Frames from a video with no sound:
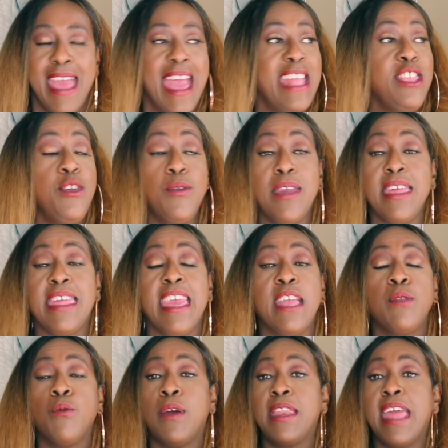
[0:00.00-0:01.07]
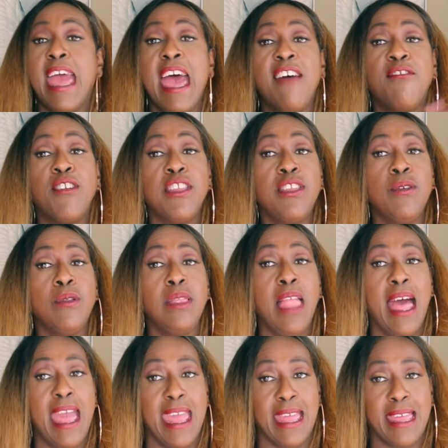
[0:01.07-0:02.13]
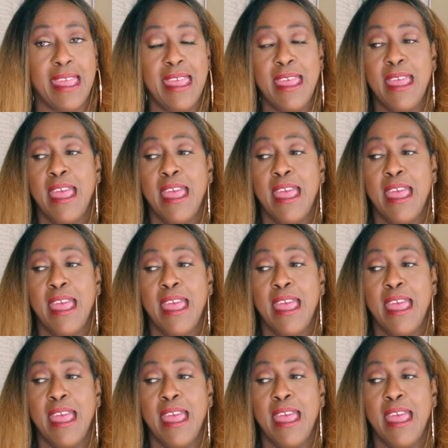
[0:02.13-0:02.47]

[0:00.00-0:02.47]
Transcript: and you can get whatever you like.